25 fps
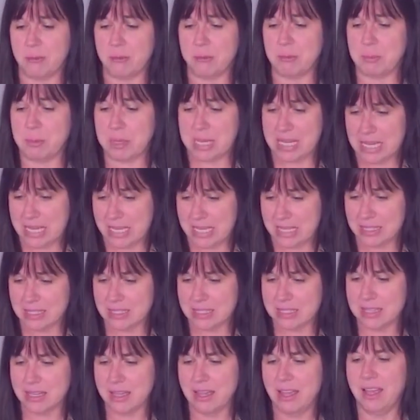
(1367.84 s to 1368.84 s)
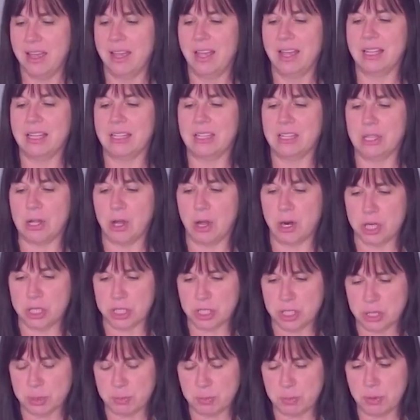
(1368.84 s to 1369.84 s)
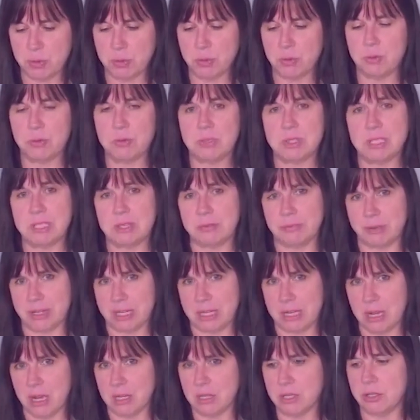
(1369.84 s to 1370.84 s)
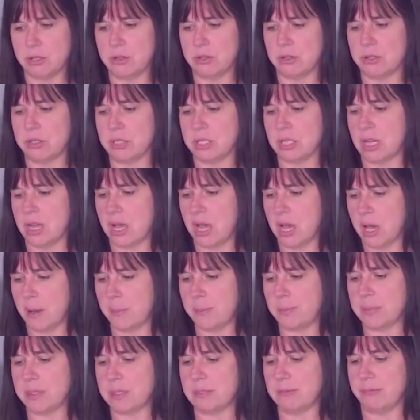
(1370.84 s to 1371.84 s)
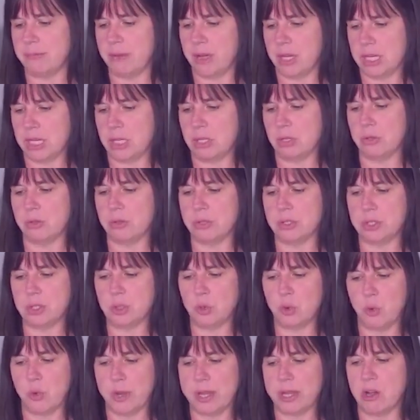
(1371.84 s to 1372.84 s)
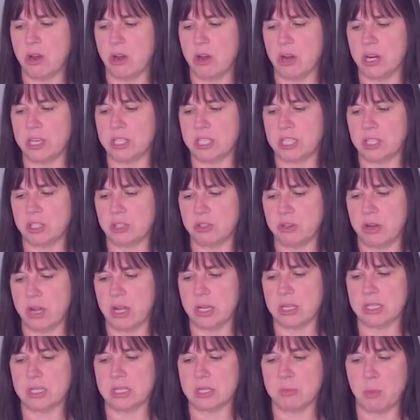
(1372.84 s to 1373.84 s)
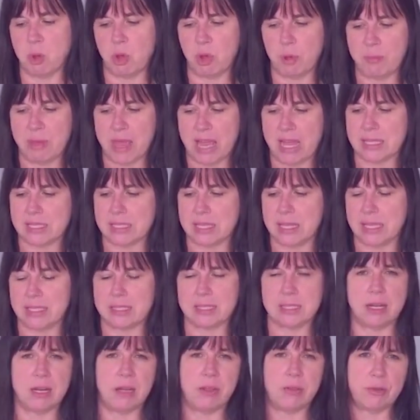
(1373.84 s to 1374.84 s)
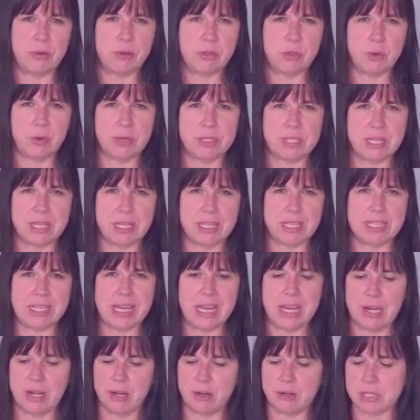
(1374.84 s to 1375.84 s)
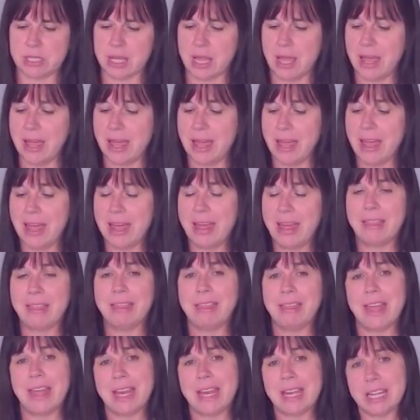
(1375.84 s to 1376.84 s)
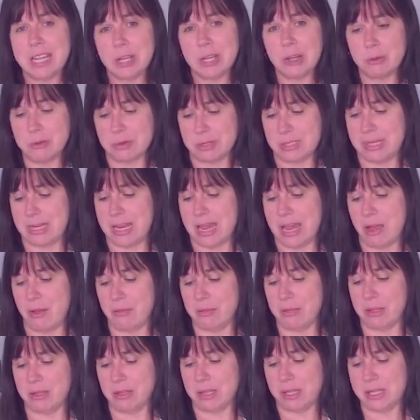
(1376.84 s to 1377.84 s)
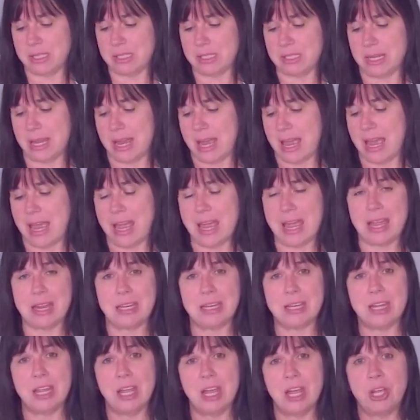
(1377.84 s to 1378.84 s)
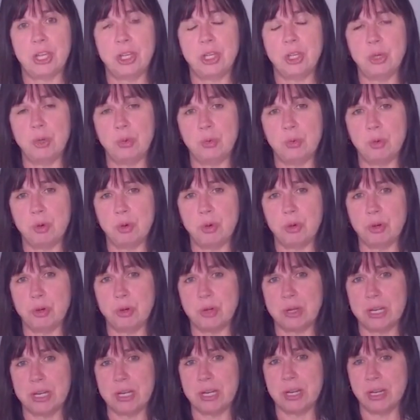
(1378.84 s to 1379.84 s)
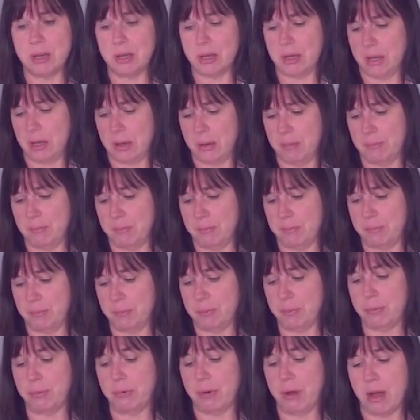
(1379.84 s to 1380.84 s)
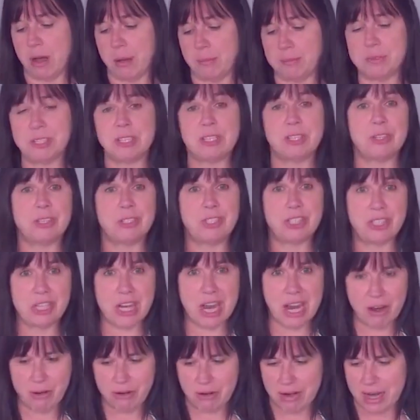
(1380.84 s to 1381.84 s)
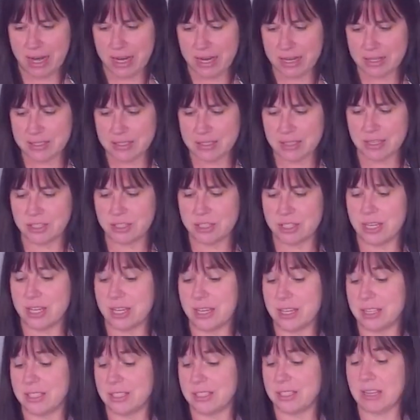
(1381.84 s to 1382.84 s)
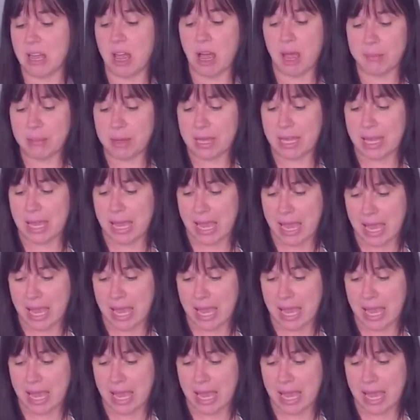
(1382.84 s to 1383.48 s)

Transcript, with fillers: of beans, large spoons, different colors, cups, funnels, toy cars and trucks, small baskets, and other toys and containers. Then it goes down the list, and you could uh, prompt sharing, such as Tommy